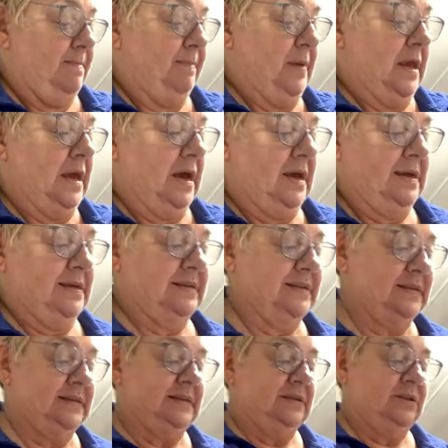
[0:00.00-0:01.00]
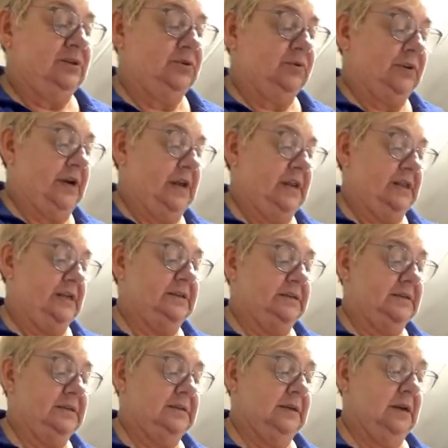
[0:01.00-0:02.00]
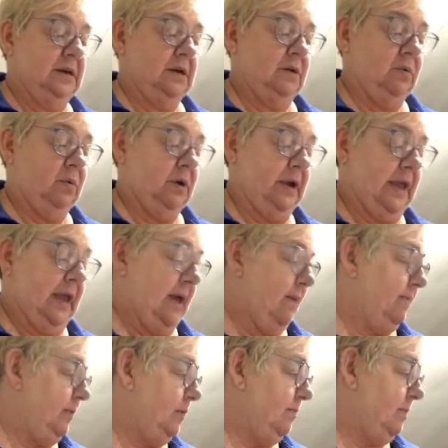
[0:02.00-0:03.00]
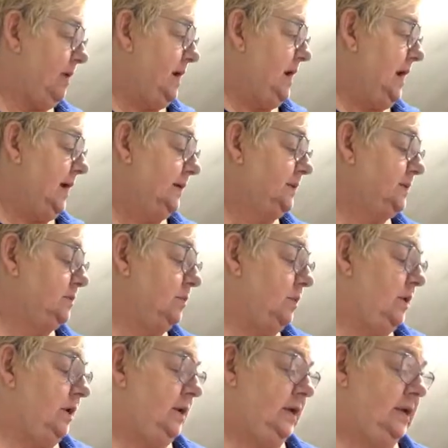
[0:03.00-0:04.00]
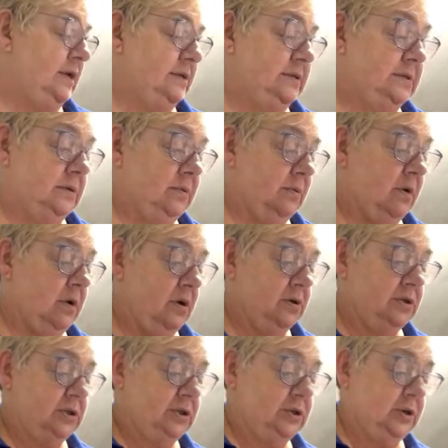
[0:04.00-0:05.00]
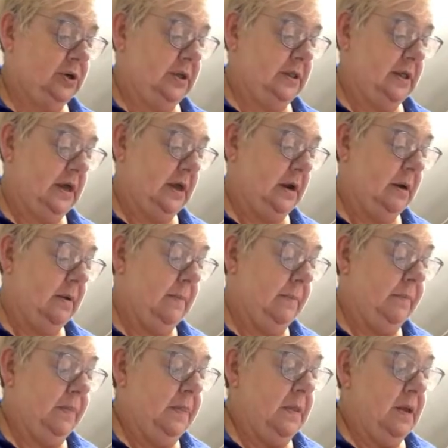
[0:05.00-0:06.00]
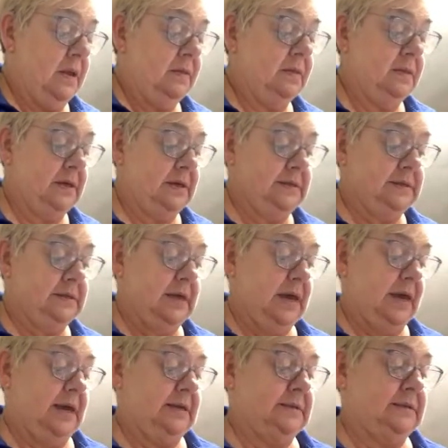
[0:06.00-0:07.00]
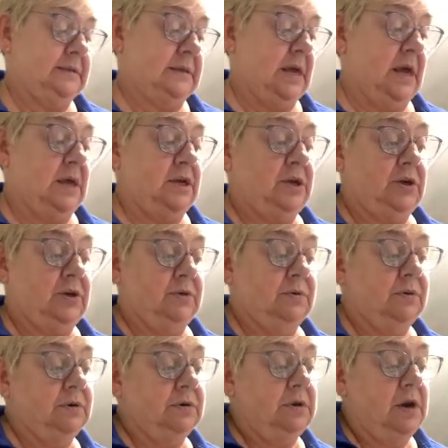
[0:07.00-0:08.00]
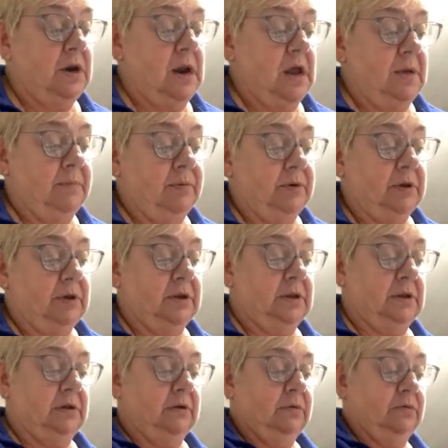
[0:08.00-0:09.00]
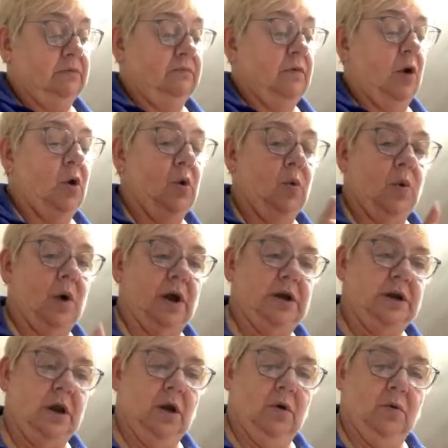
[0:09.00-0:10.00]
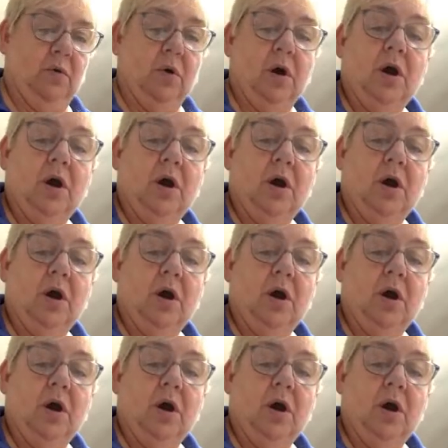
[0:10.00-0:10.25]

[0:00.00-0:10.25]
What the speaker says: because this is green, this isn't going to work out, but on my next one it is. So, I'll show you them. These guys, you could put little, oh, I know,